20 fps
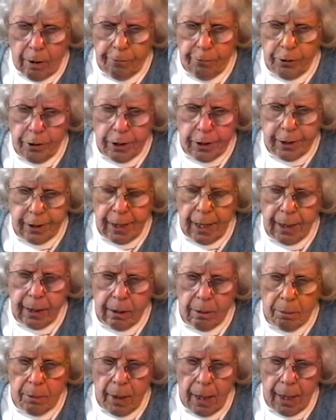for the
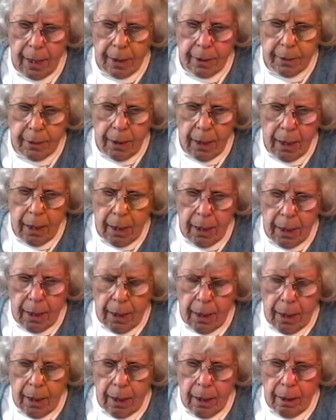sake of man,
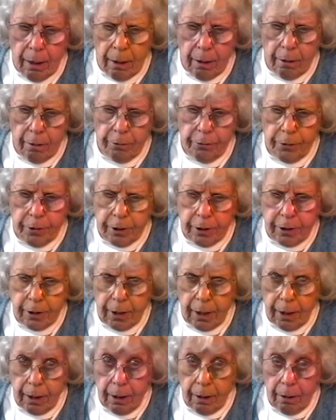for the
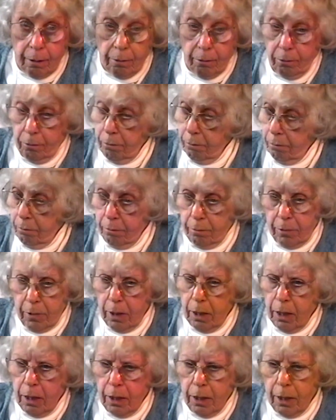sake,
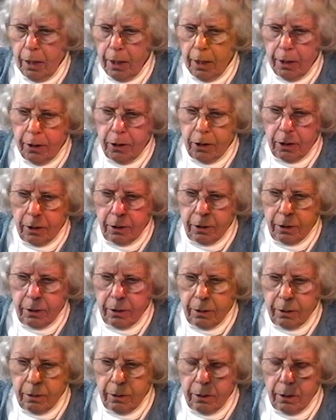he just
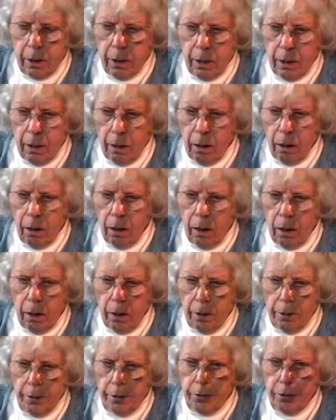
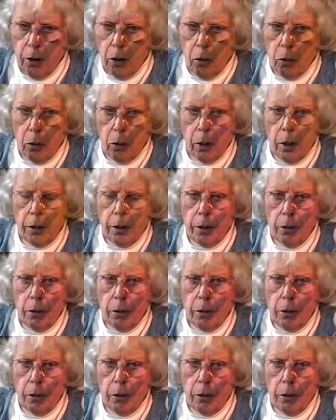has no